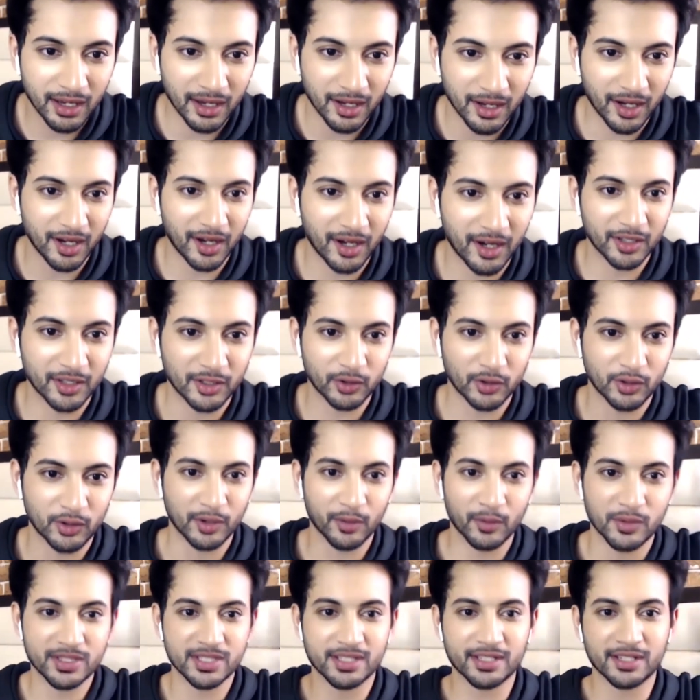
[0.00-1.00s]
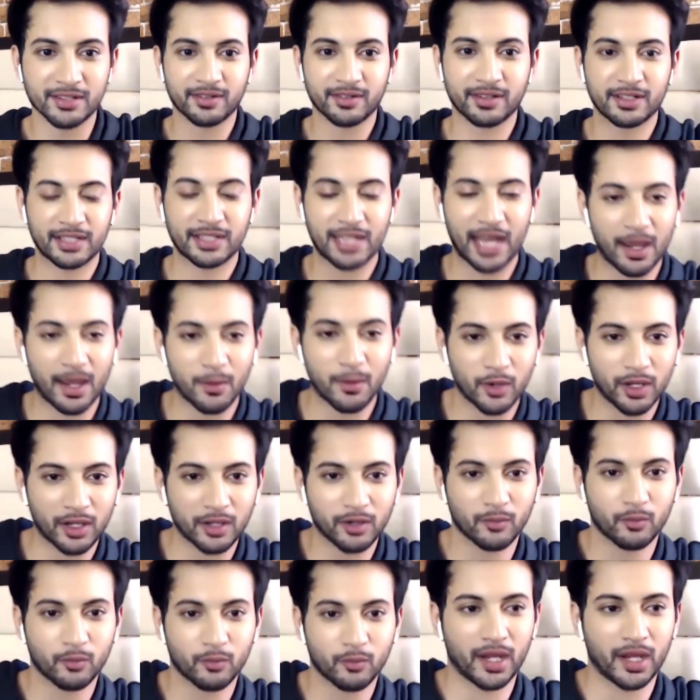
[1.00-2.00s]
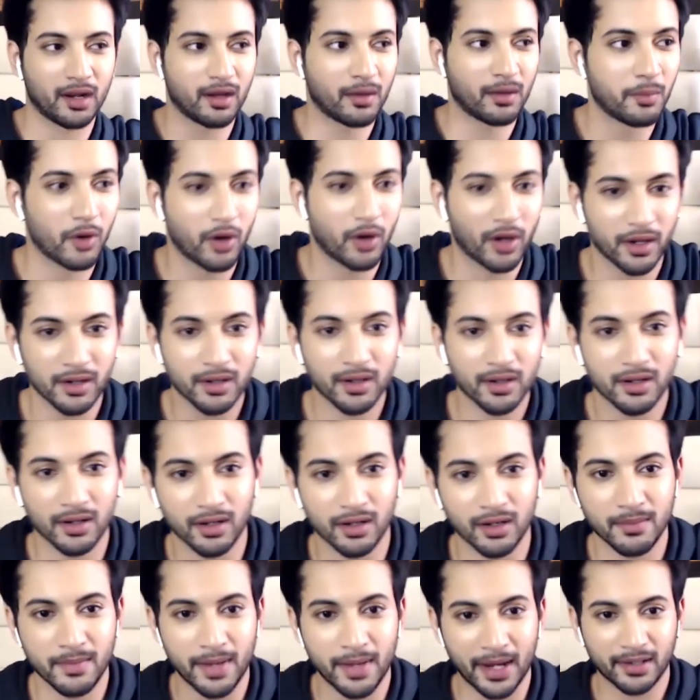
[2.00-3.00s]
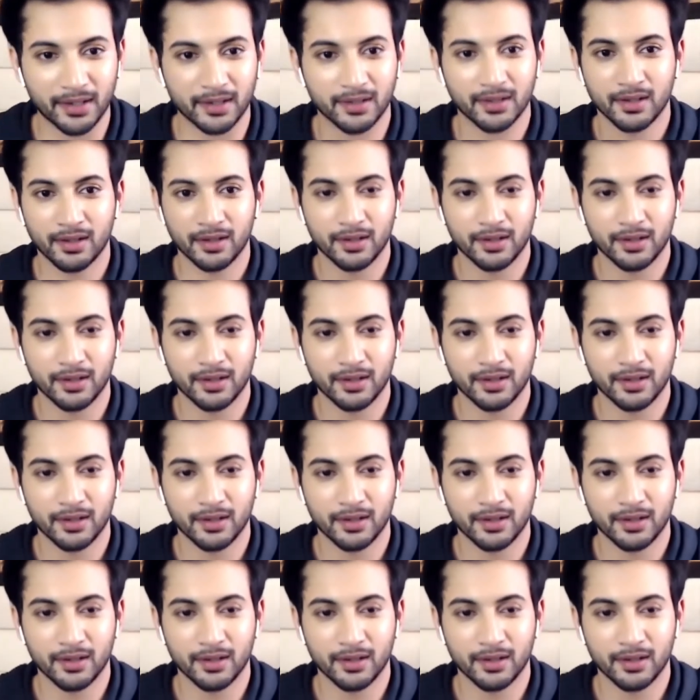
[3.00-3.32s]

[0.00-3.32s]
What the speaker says: It was a different time where a boy and a girl met